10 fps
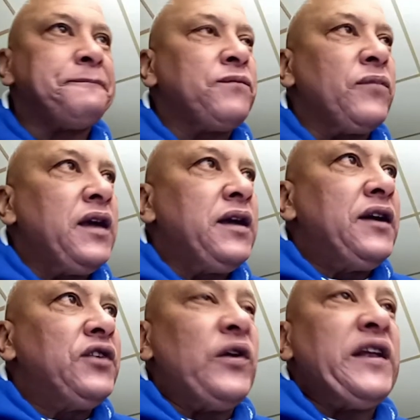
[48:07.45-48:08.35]
Wow.
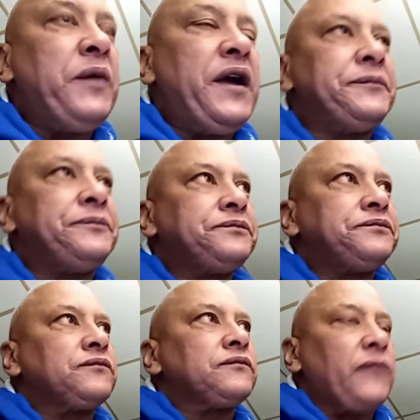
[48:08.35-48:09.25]
So anyway, really? Dr.
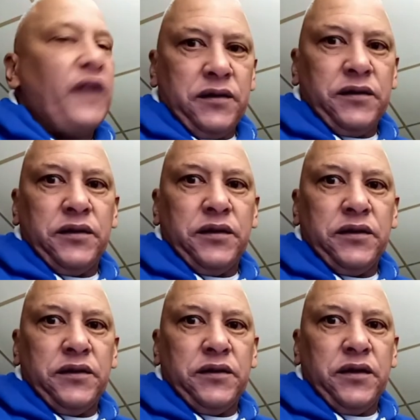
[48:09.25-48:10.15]
J wasn't
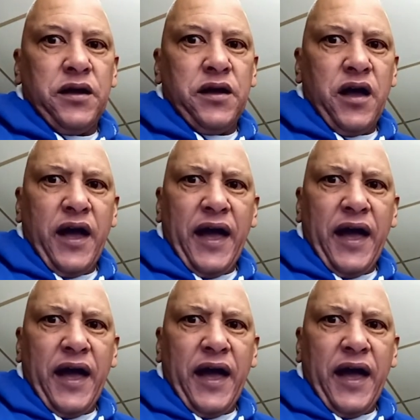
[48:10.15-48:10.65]
on TV?